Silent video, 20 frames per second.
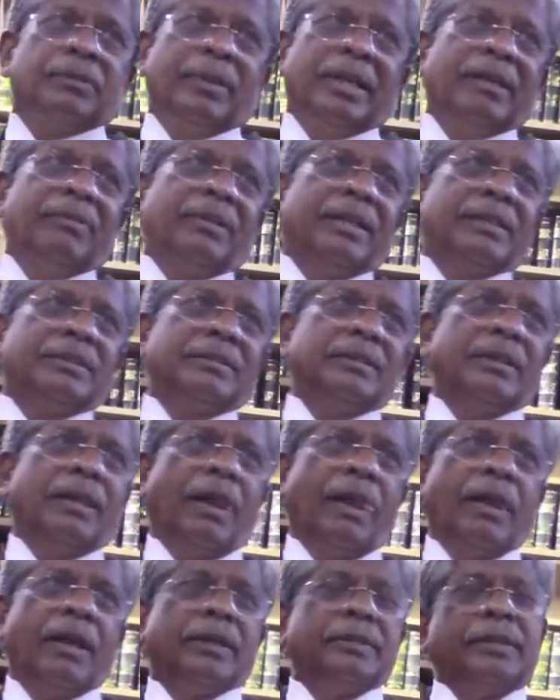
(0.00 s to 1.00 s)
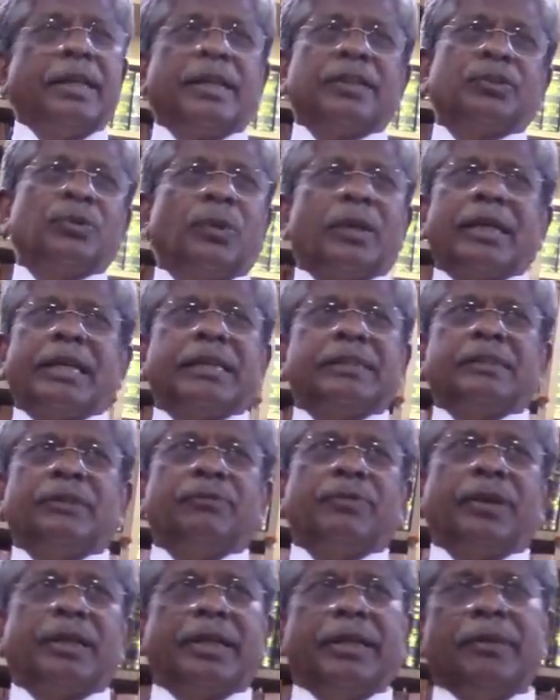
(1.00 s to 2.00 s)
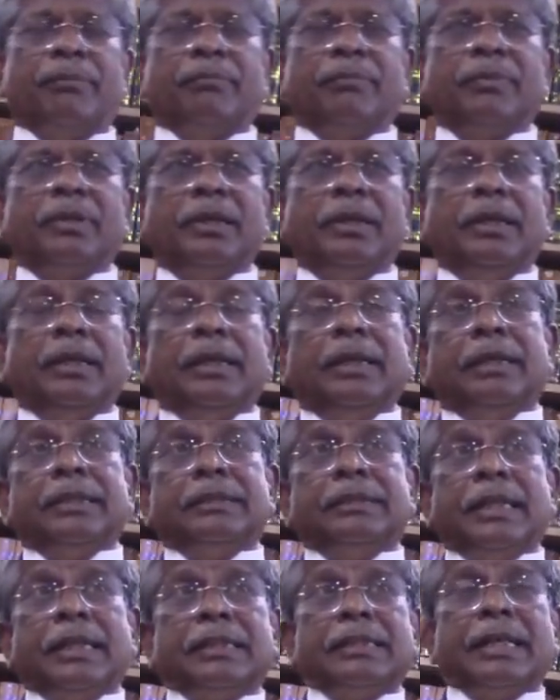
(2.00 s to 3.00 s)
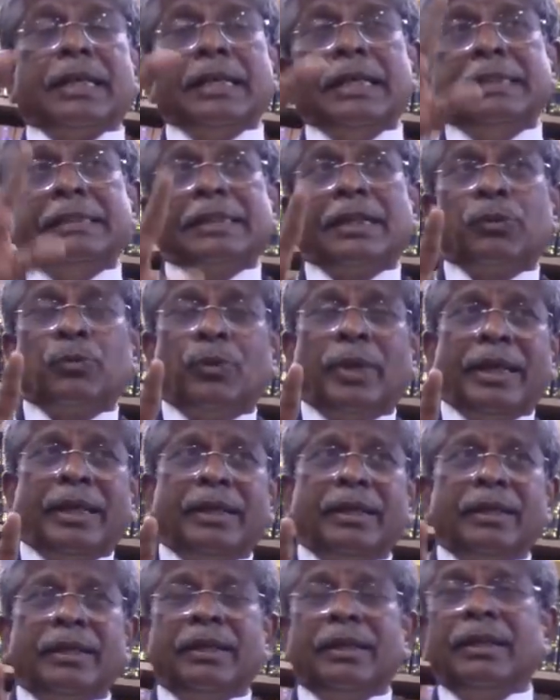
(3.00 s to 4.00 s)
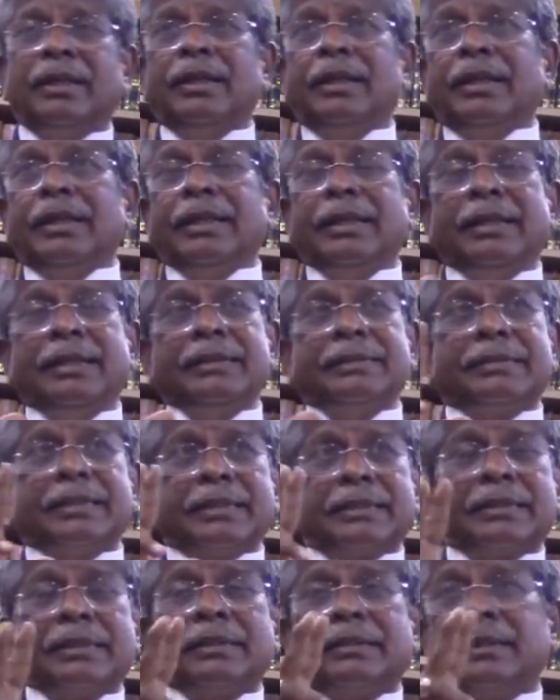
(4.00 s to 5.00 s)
my evidence. There is no occasion for him. That is the reason why in section